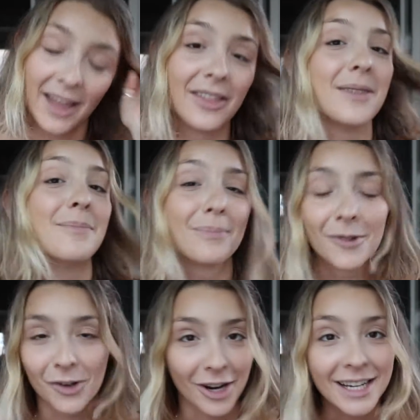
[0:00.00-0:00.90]
the
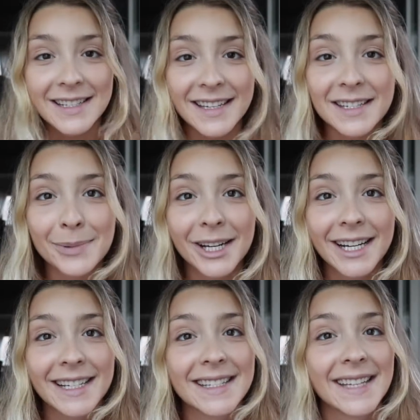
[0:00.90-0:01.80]
greatest
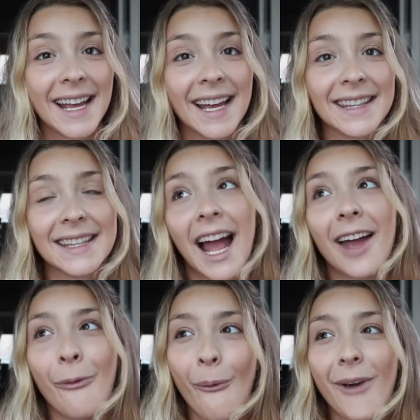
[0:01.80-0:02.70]
experience, and
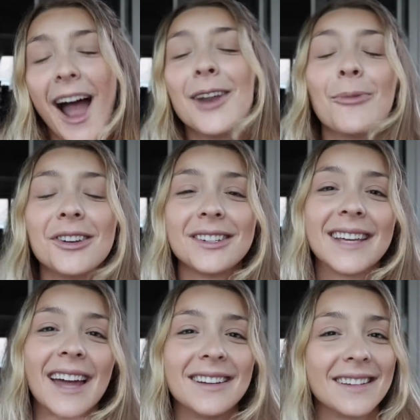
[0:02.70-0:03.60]
I kind of wanted to
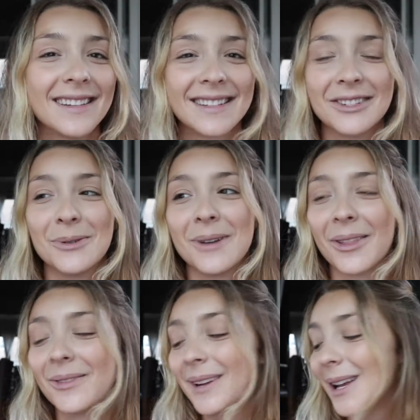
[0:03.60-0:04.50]
get into this into
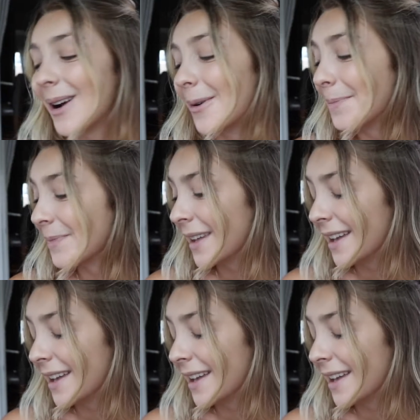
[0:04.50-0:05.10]
another video,